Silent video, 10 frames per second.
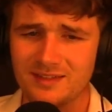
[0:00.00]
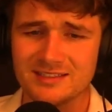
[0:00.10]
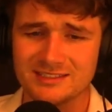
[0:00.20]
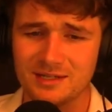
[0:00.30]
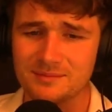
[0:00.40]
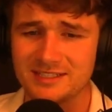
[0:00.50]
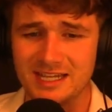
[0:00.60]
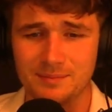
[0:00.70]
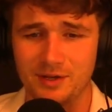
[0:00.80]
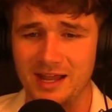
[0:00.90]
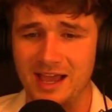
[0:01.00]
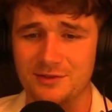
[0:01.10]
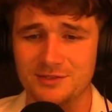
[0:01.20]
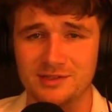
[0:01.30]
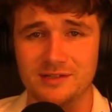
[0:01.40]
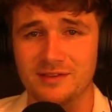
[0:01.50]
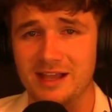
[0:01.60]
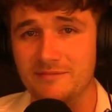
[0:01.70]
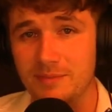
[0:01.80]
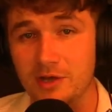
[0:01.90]
some tip on how to live
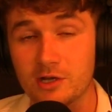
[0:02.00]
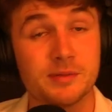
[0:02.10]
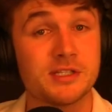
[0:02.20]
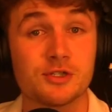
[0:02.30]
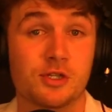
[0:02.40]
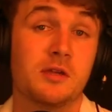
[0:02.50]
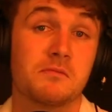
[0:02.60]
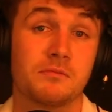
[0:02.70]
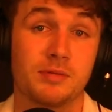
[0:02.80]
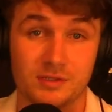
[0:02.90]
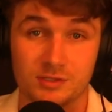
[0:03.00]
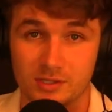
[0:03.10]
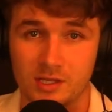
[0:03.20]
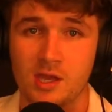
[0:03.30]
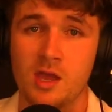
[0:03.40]
life better. Potentially.